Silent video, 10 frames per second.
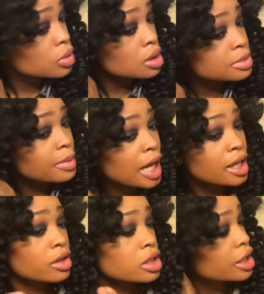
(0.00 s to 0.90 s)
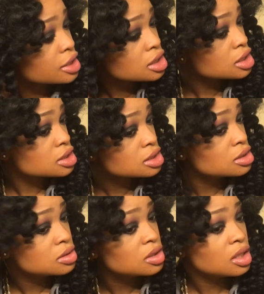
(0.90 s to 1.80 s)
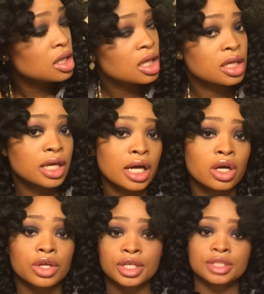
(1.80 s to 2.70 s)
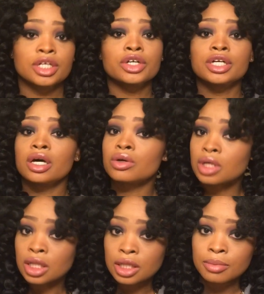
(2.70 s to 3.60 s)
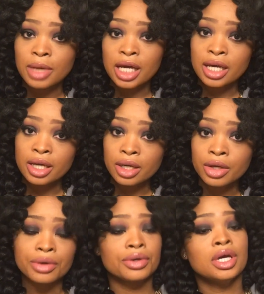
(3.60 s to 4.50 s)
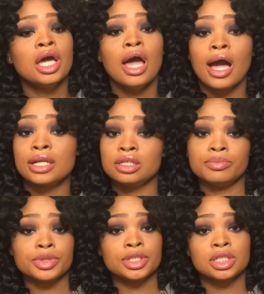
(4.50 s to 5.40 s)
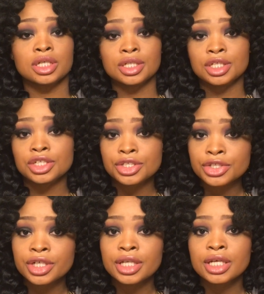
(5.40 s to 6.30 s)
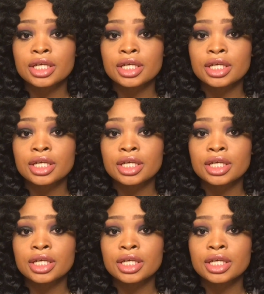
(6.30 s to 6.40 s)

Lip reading: rubbed my hair like this. Got all that dirt out, cleaned my hair. I didn't put any conditioner in